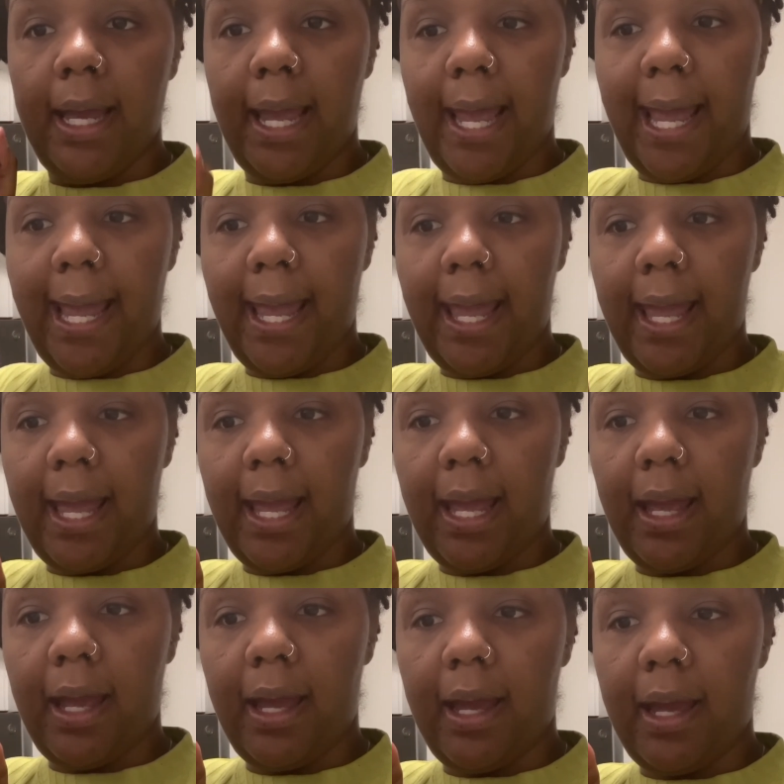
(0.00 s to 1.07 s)

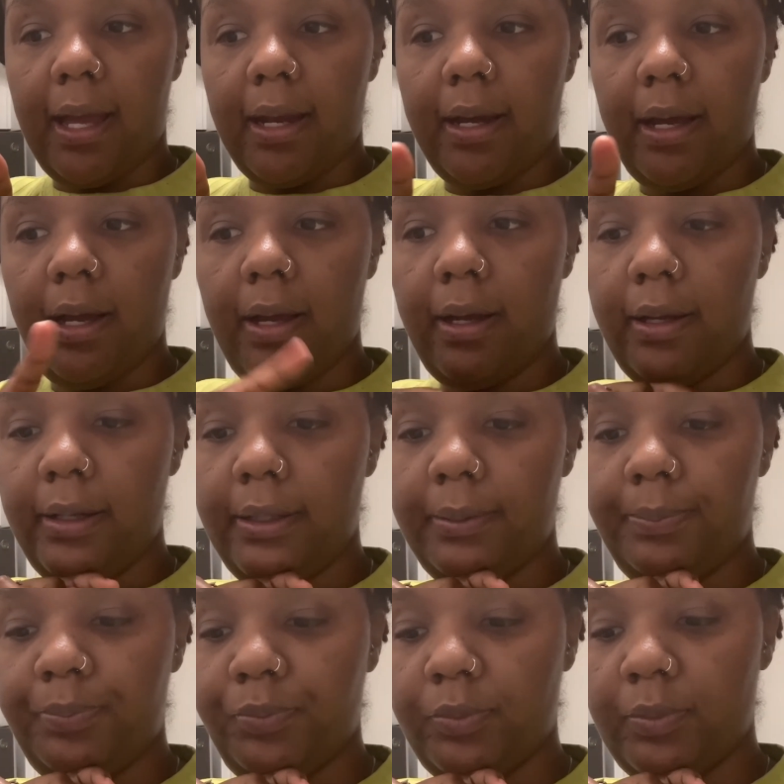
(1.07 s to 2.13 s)
And
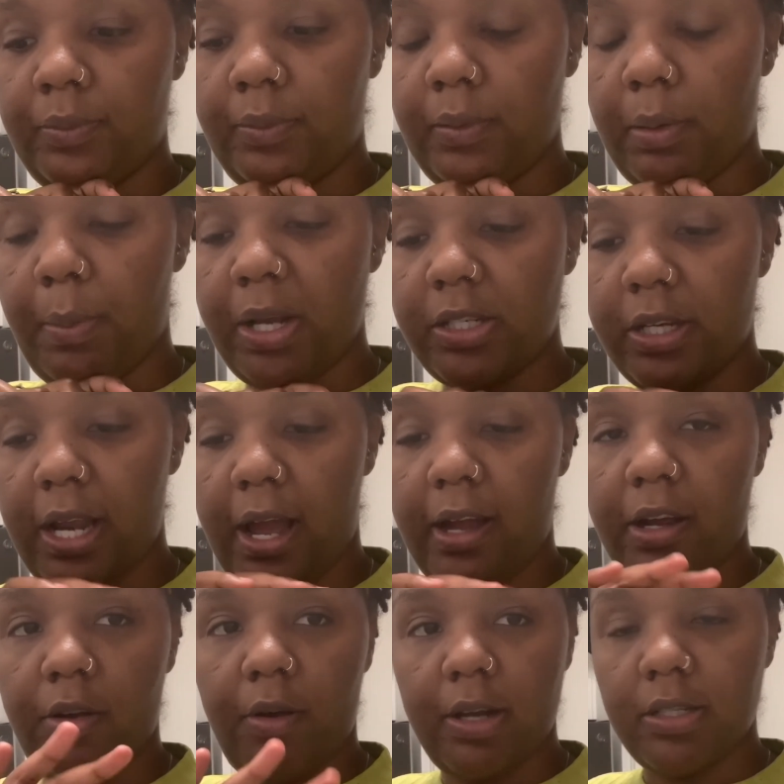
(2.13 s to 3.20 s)
make sure y'all
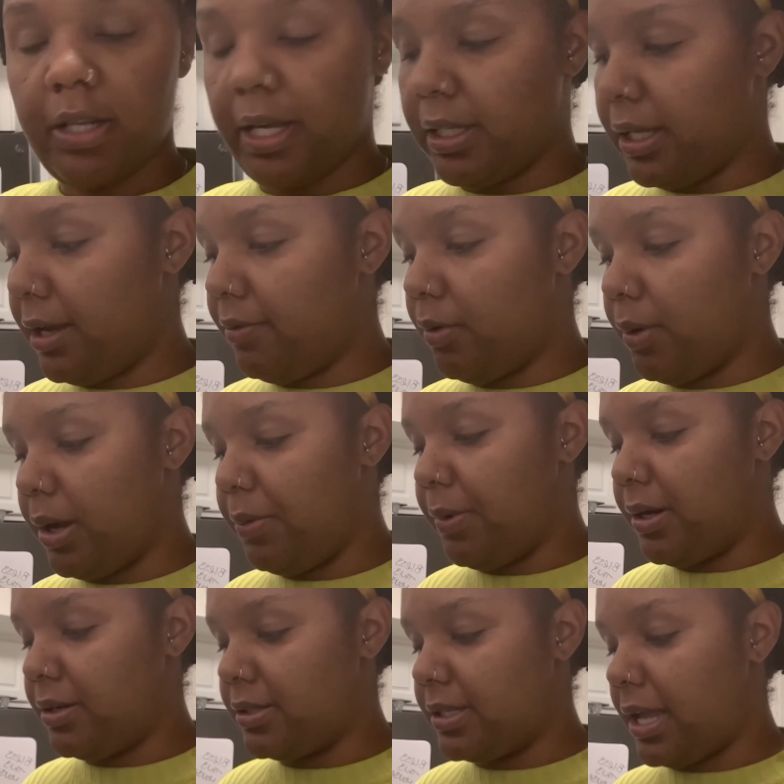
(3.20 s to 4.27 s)
congratulate the giveaway
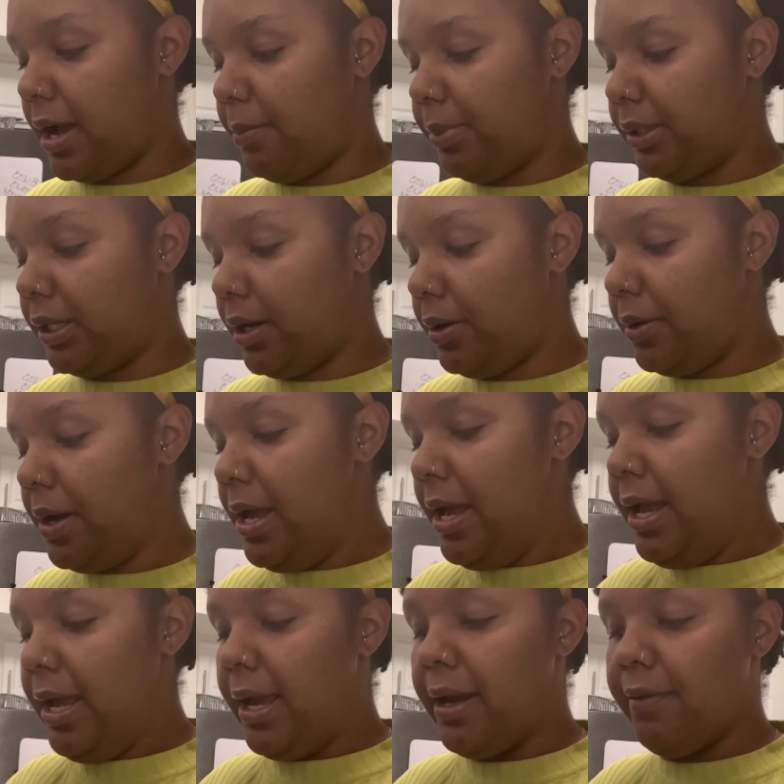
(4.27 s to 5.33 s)
winners down below.
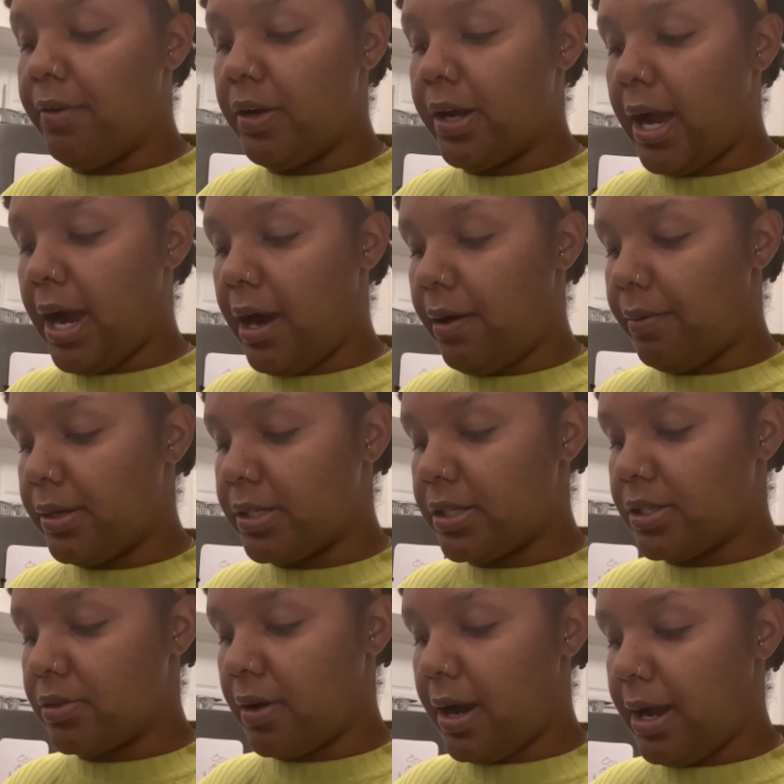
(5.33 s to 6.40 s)
And if you're not already
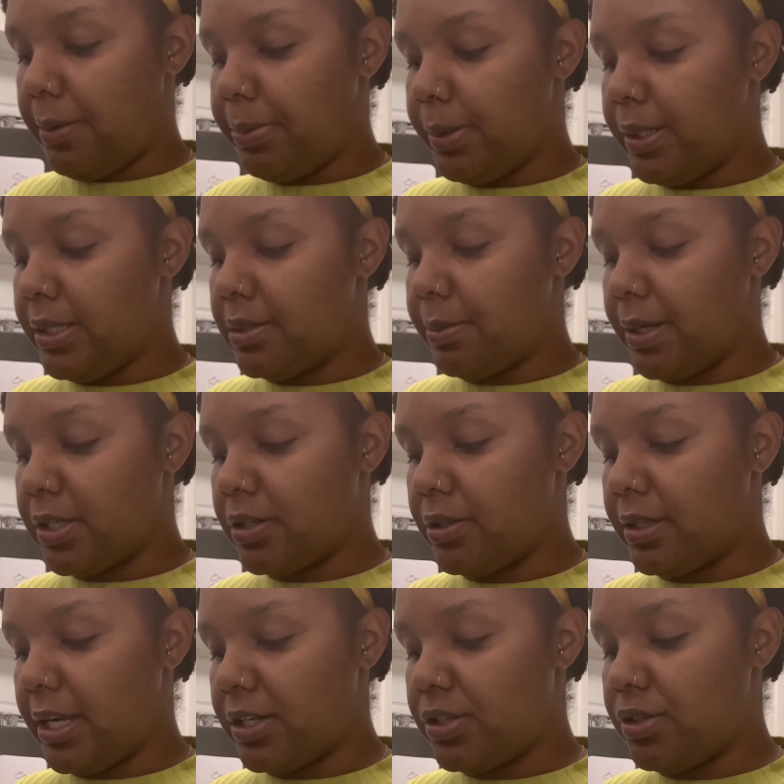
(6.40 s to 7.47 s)
subscribed, please make sure
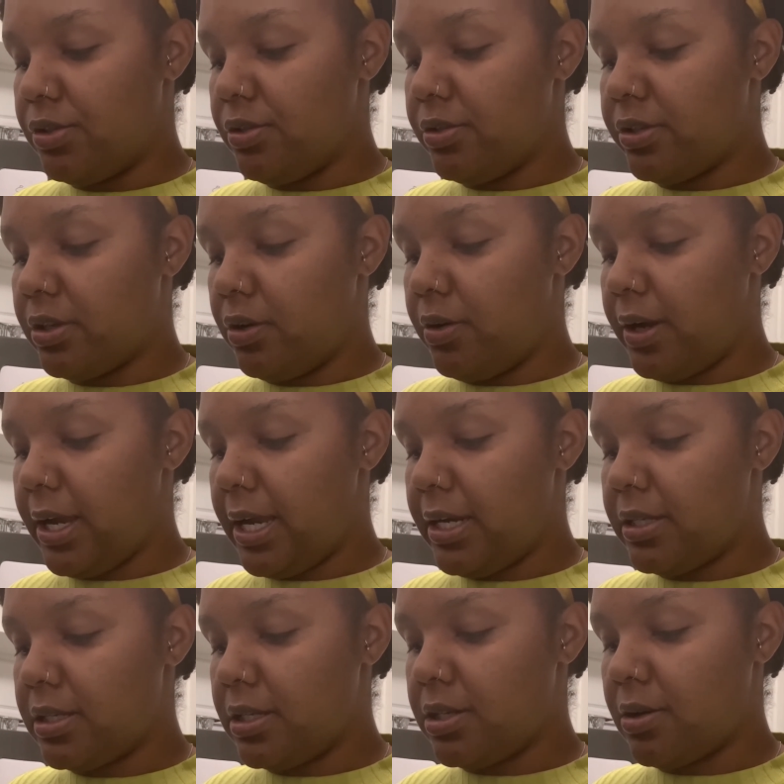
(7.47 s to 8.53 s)
that you go ahead and
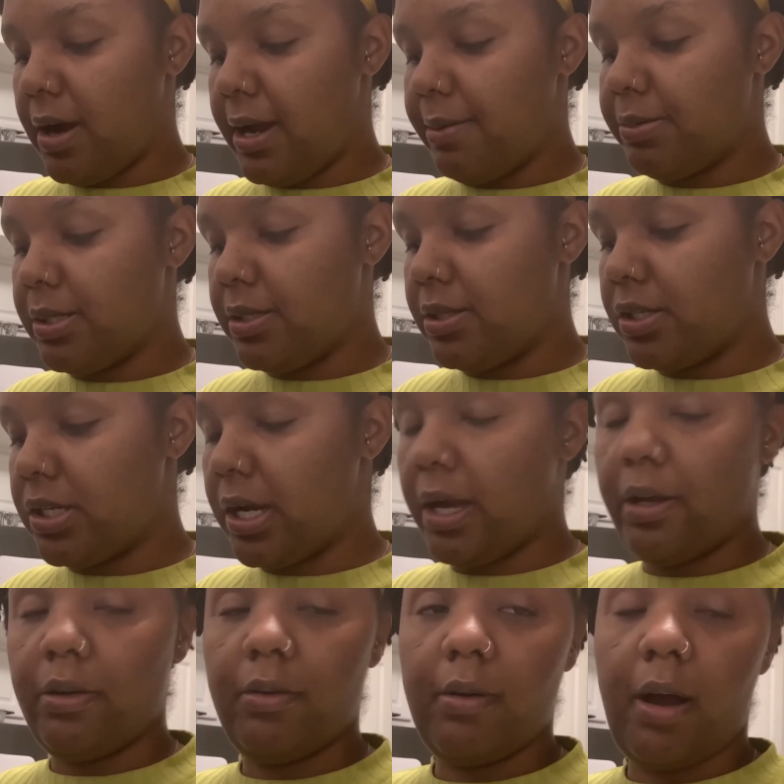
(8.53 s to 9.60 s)
subscribe to the
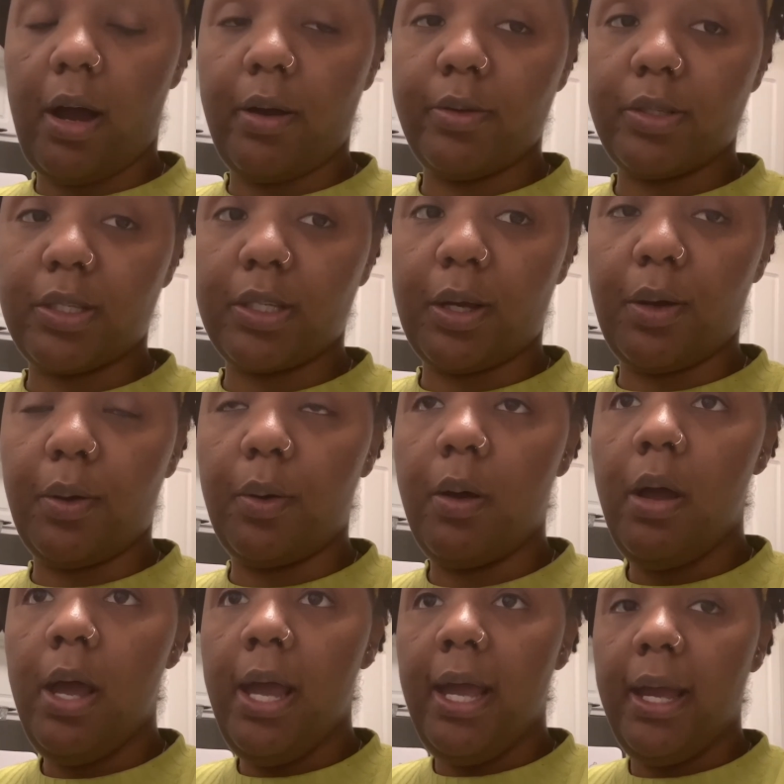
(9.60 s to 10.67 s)
channel. Also,
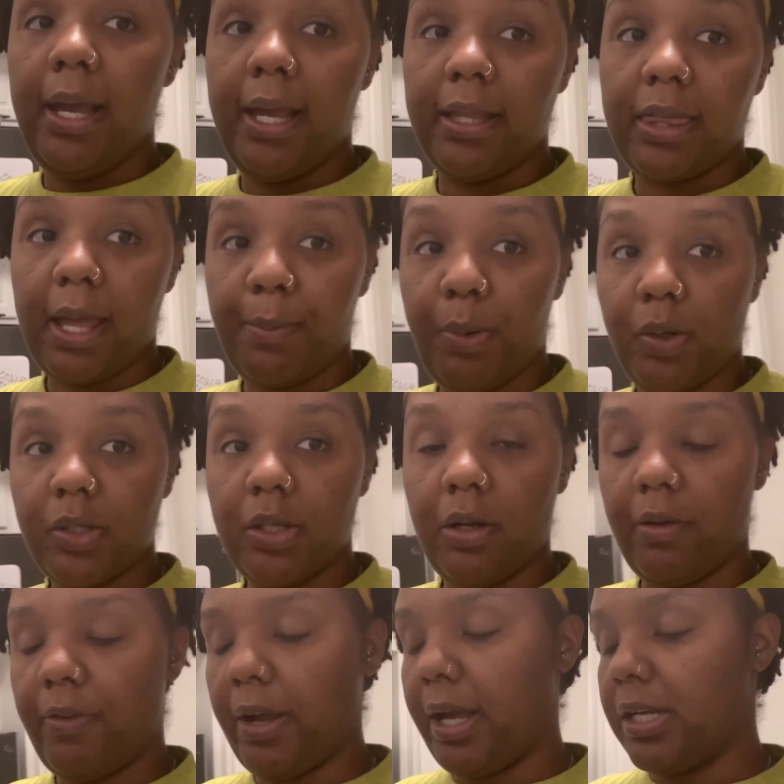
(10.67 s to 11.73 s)
hit that post
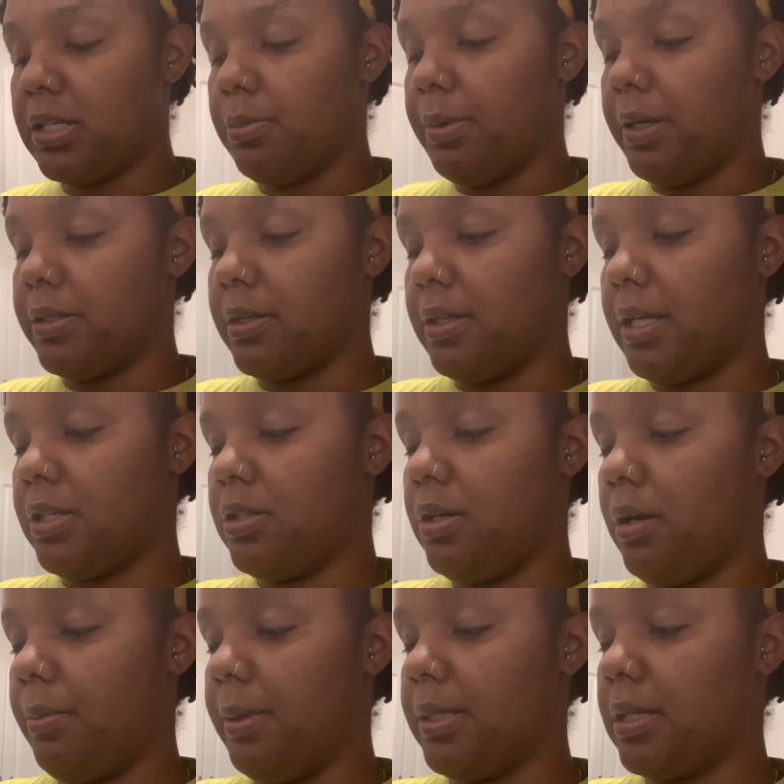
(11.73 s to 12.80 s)
notification bell so that you
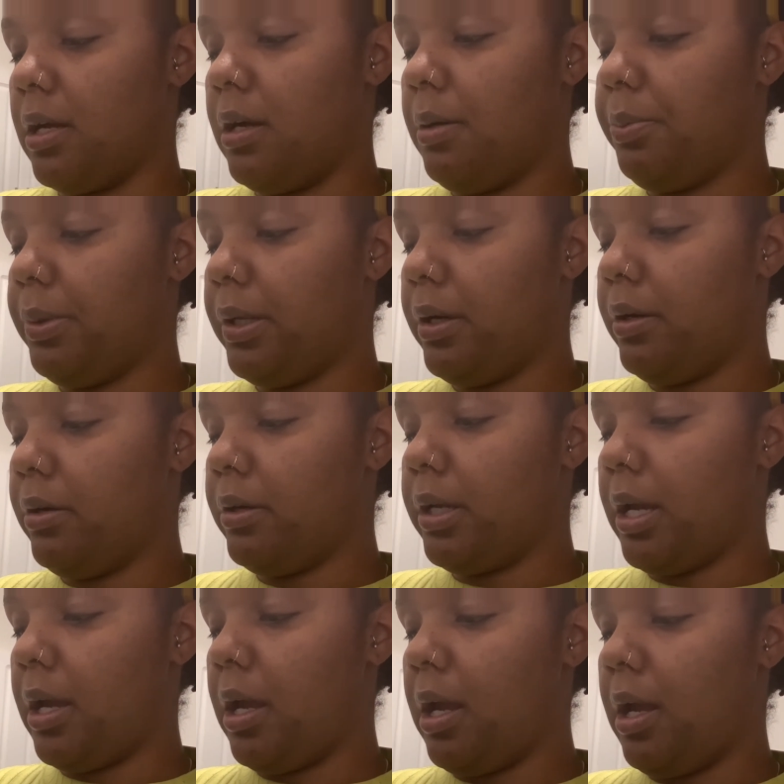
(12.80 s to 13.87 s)
don't miss an upload.
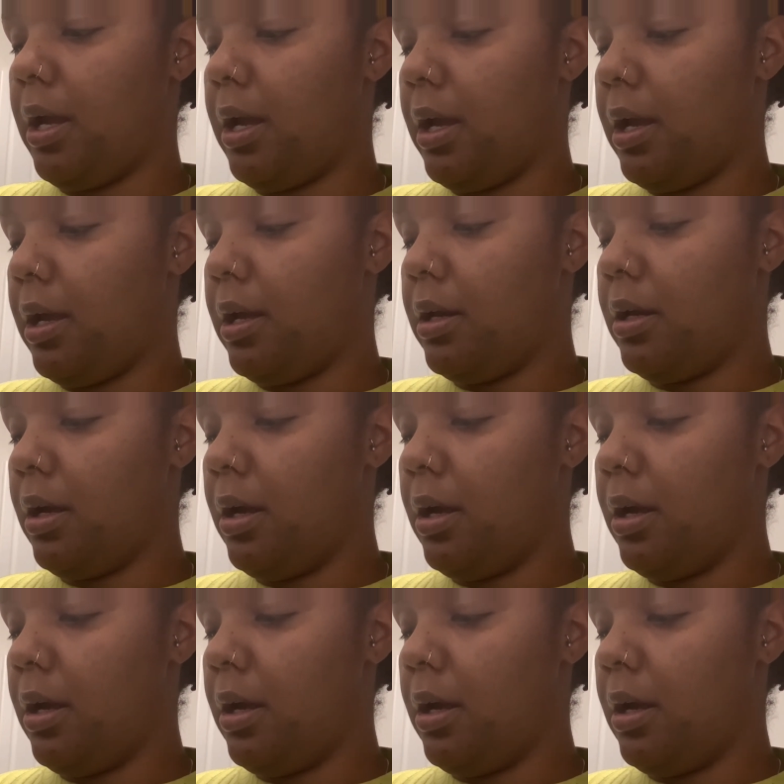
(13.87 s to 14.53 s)
And